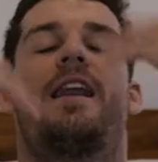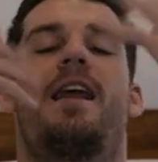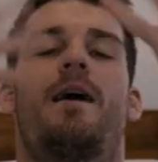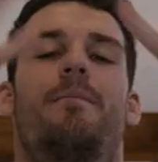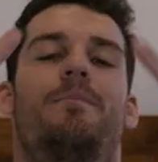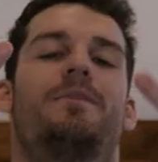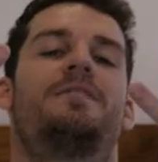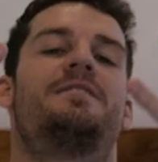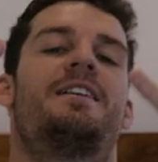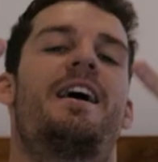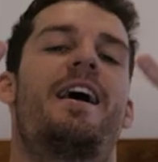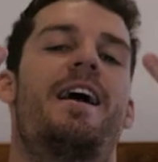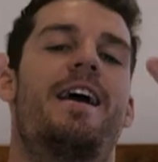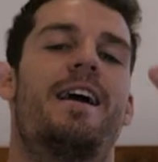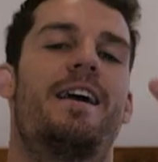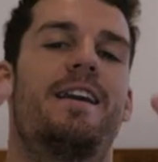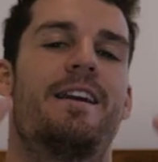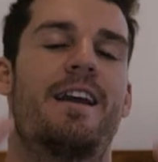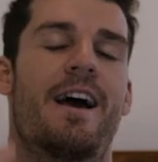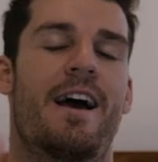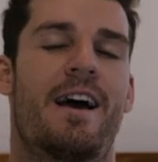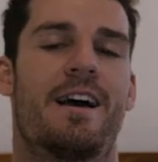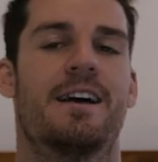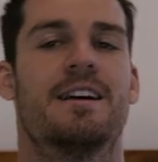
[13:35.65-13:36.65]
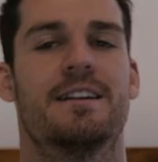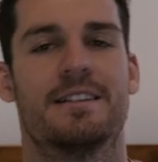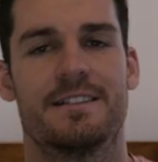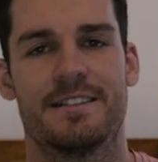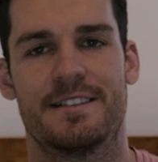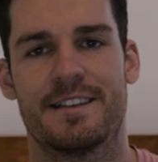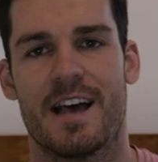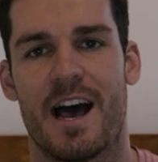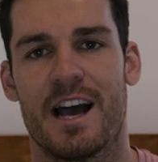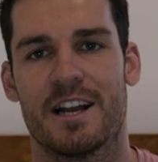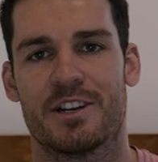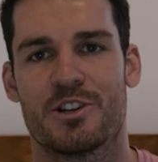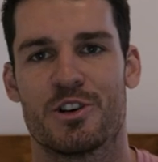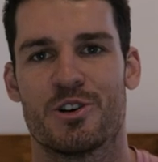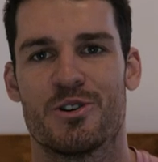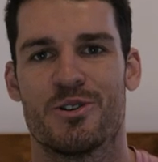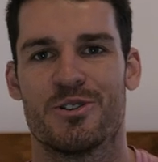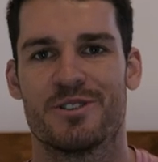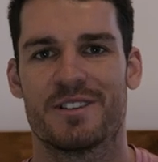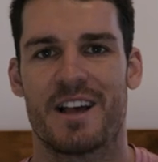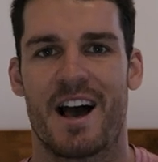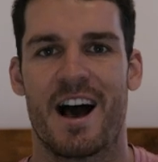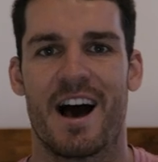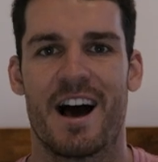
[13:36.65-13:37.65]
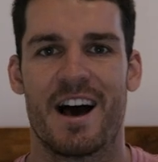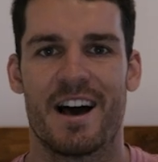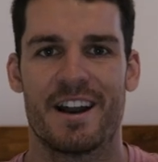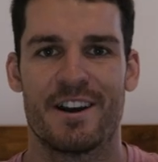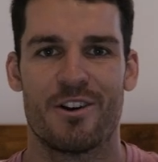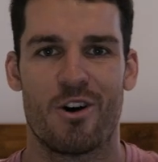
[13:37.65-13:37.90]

number ten, tattoos are